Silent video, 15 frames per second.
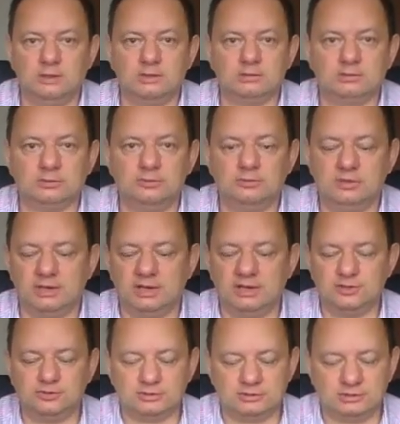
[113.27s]
So you can
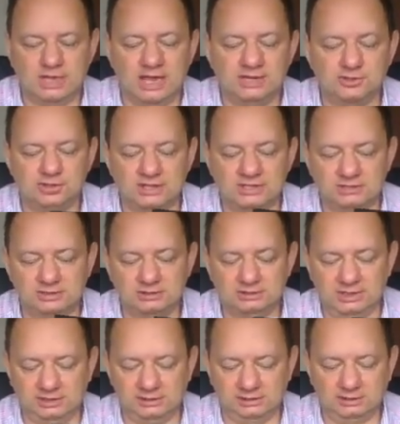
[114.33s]
adjust it
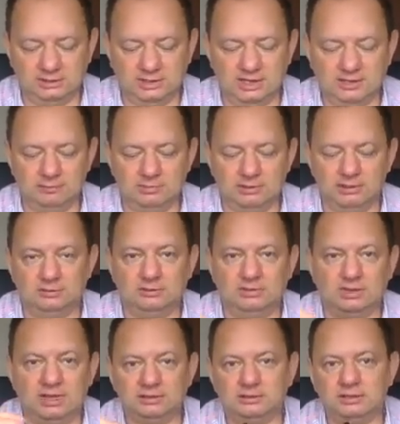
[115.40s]
that it can be
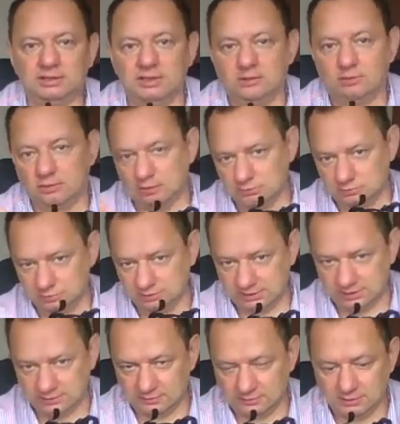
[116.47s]
tighter or
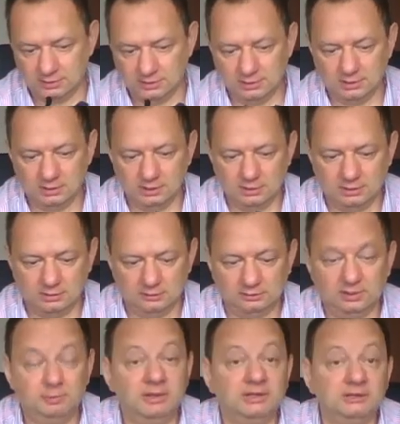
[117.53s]
looser,
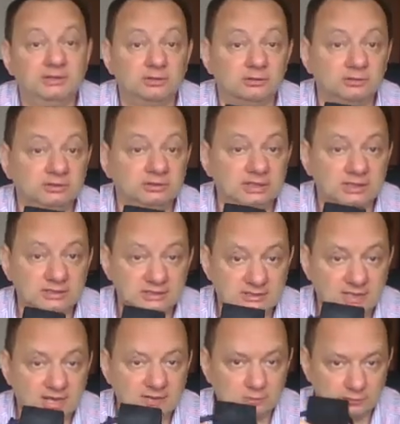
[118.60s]
depending on the
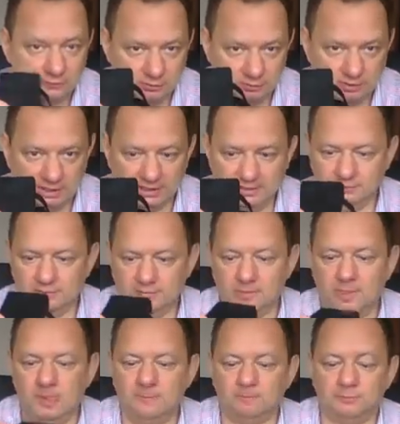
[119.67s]
size of your head.
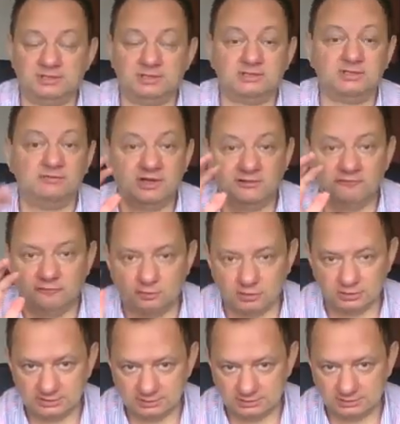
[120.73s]
This is the very
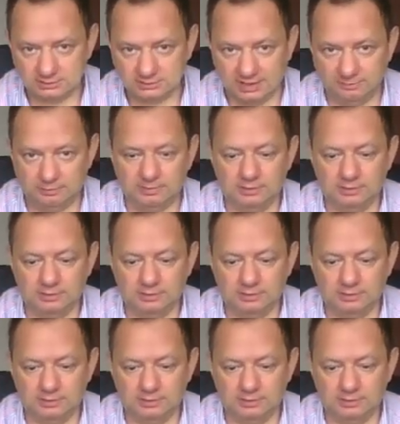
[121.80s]
first step.